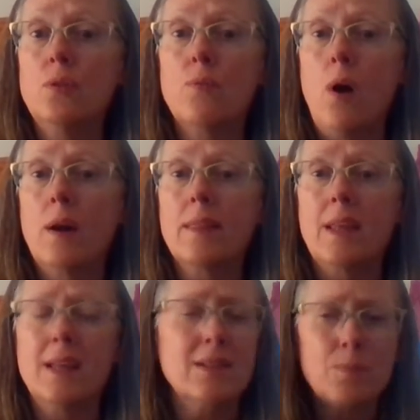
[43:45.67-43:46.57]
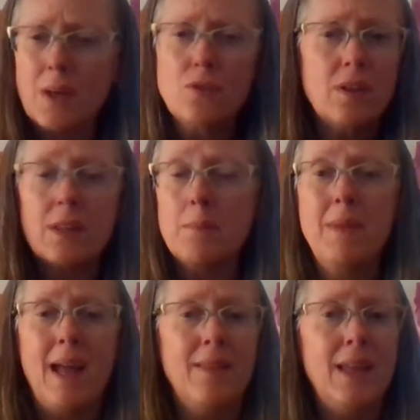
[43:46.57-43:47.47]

the wrong thing, especially the men.